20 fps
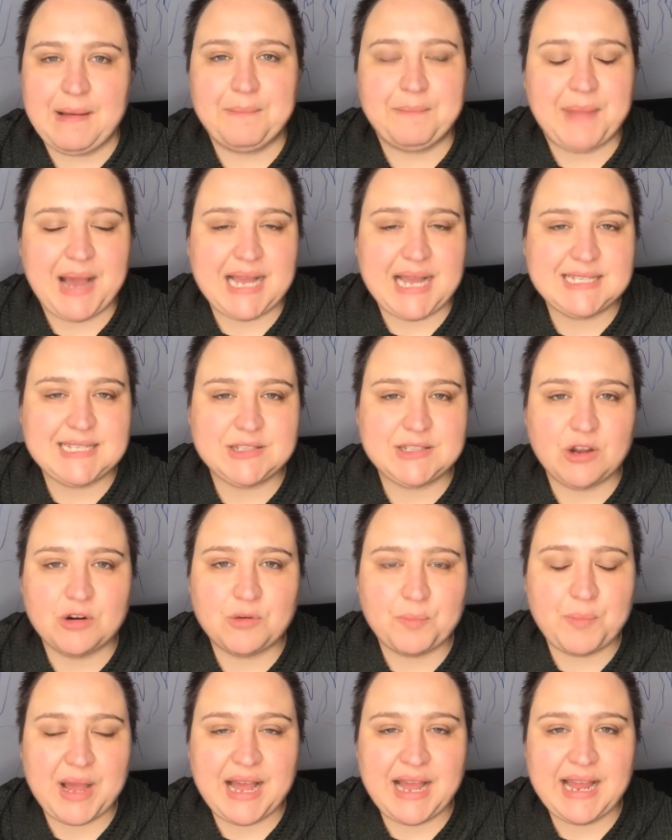My
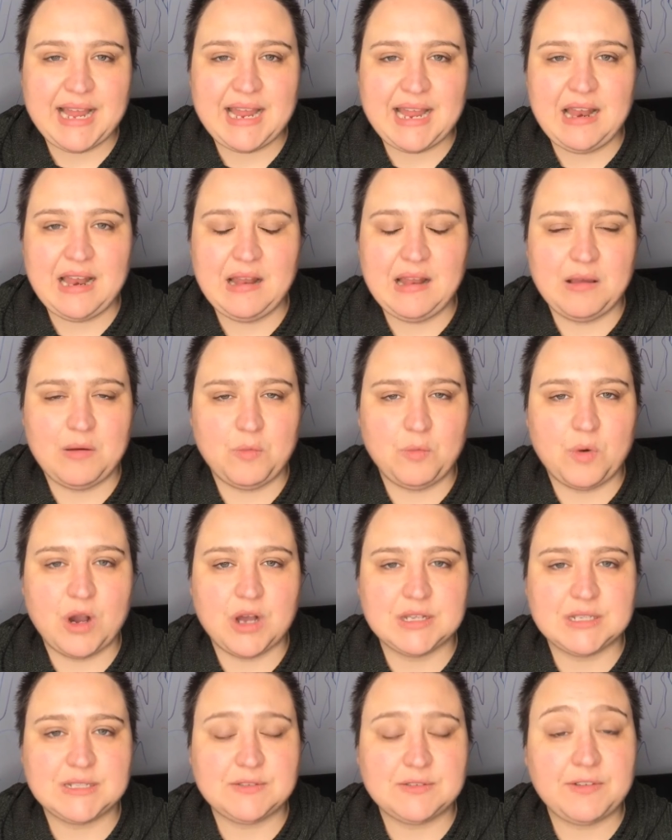stockpile
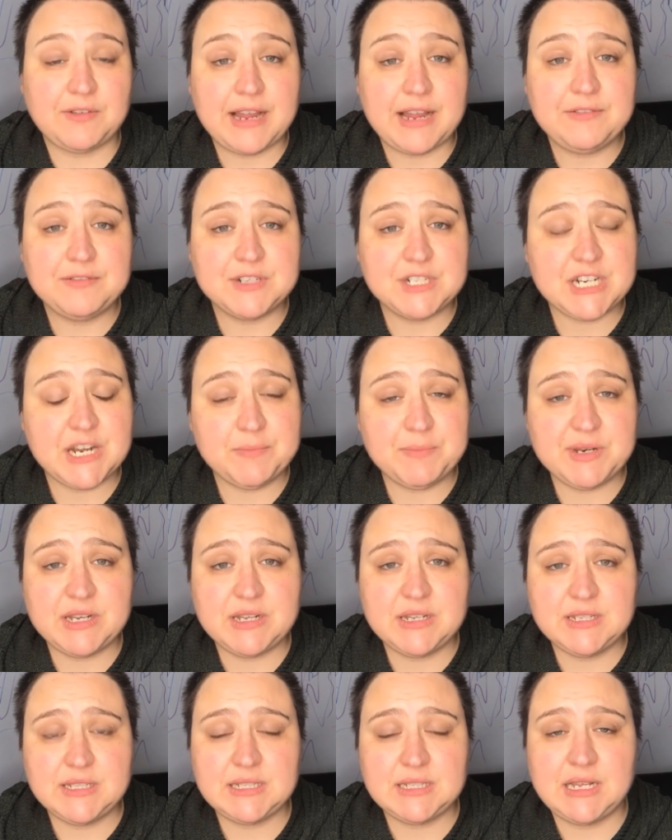was 5
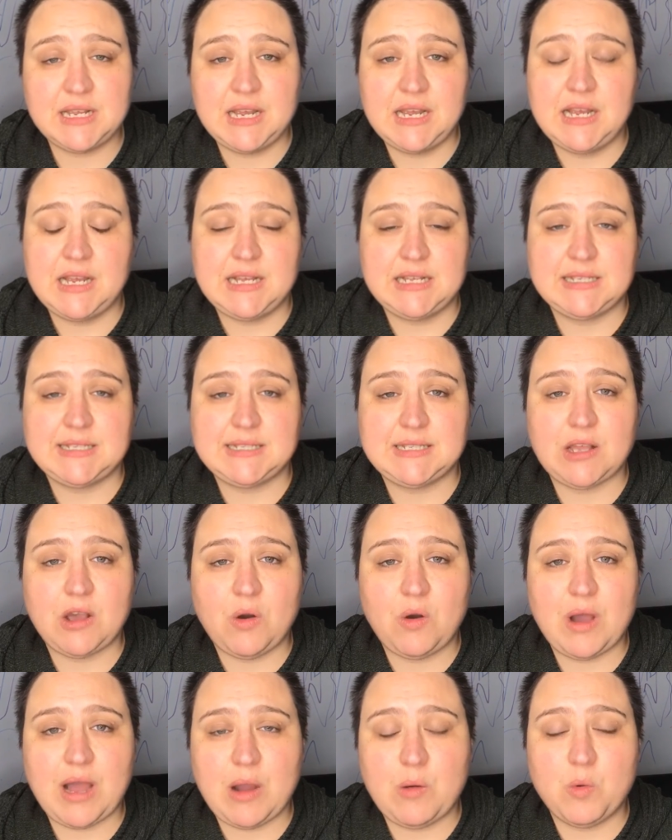chapters,
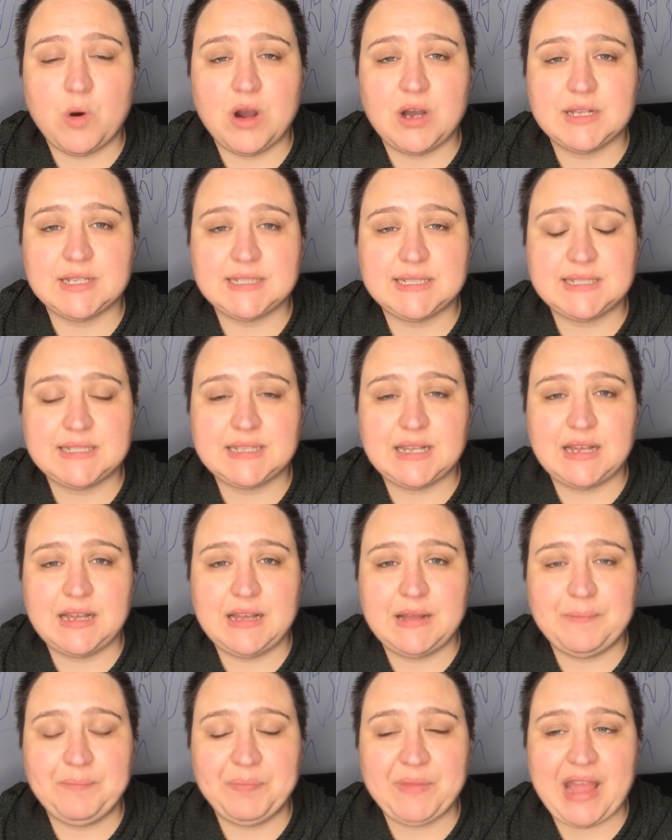so
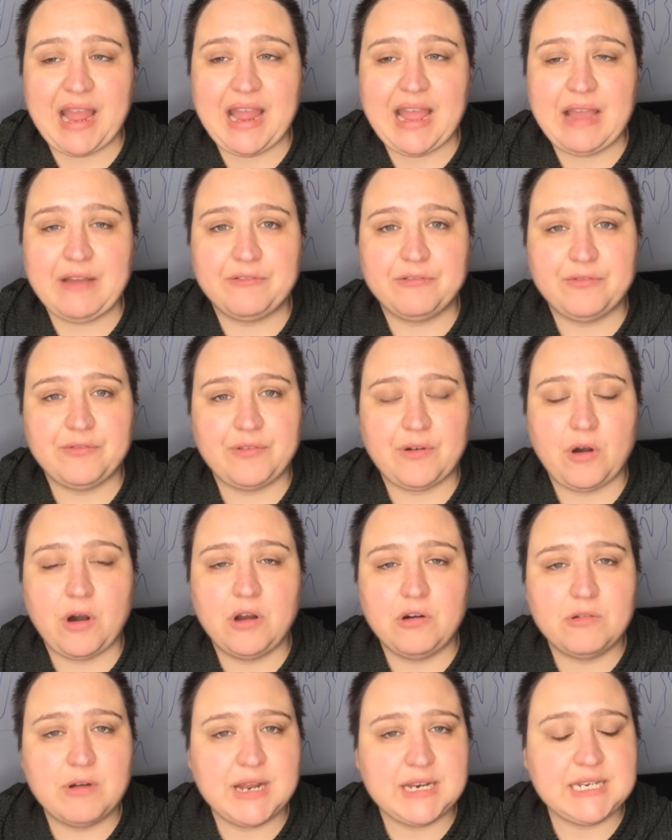I have
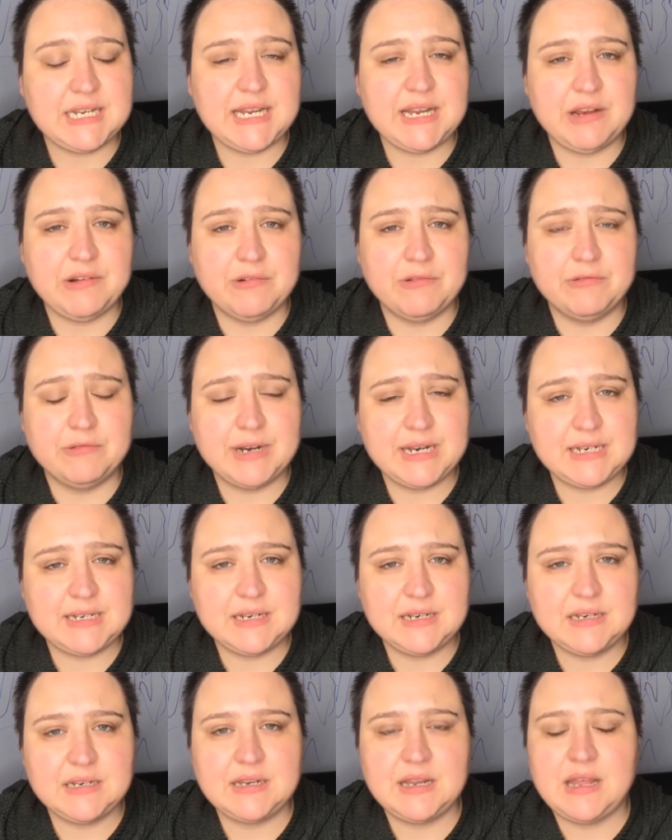already
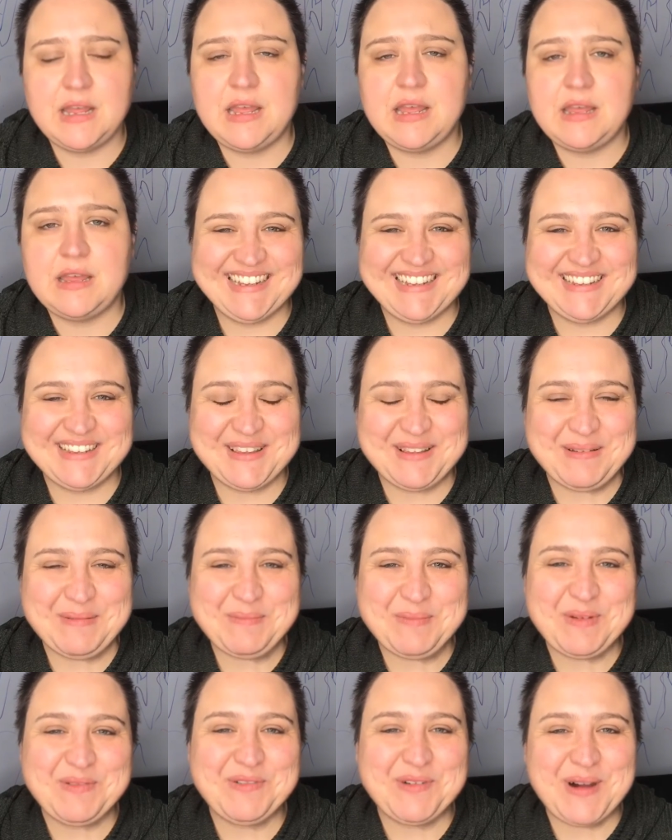written
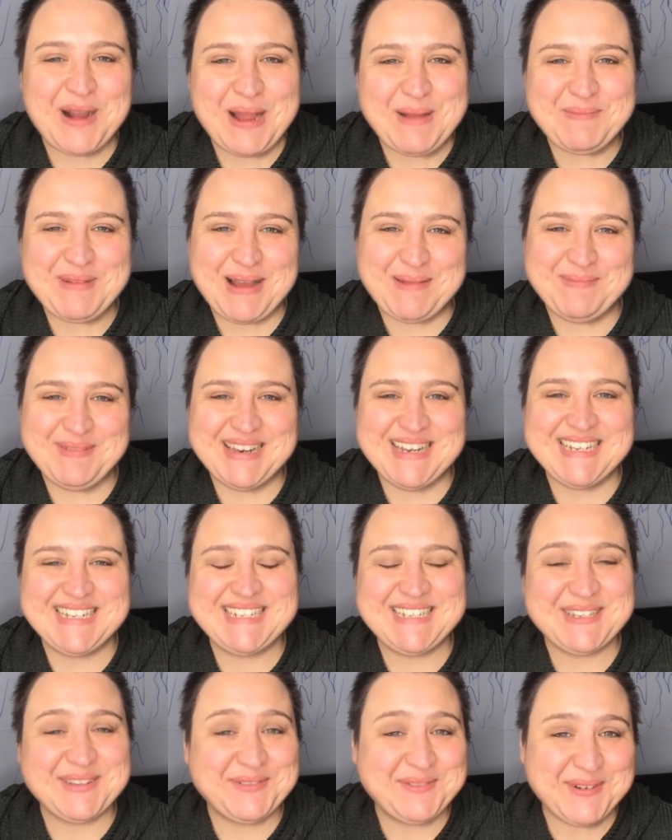before I
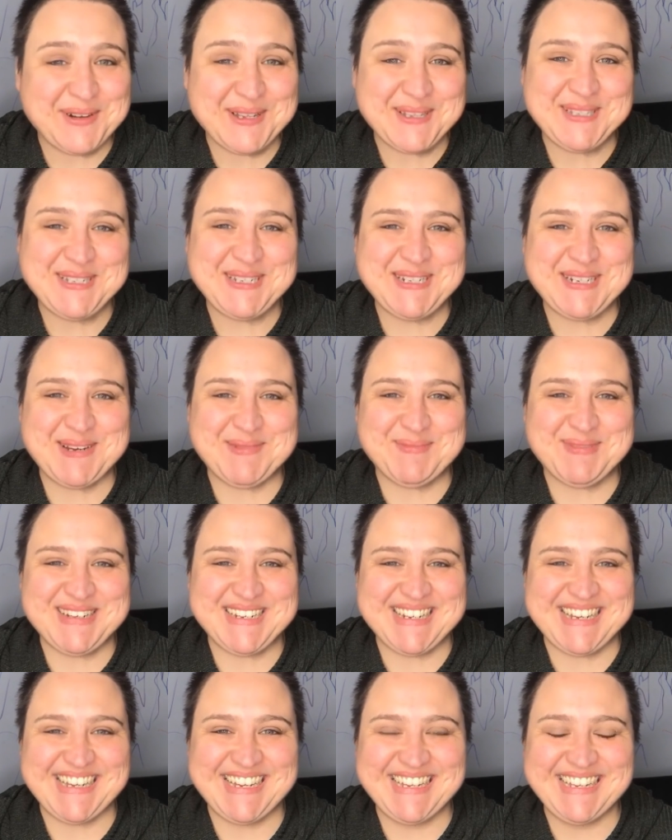published the first
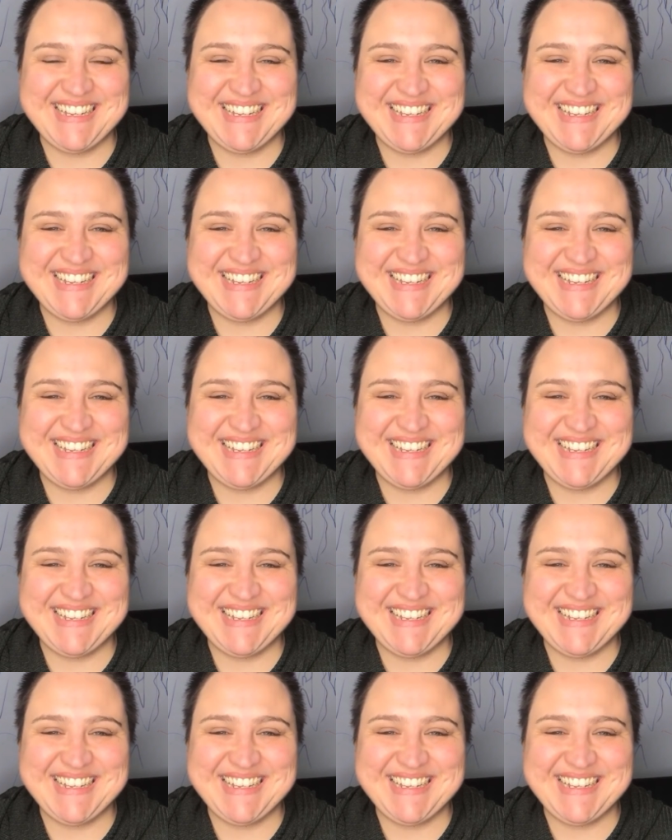chapter.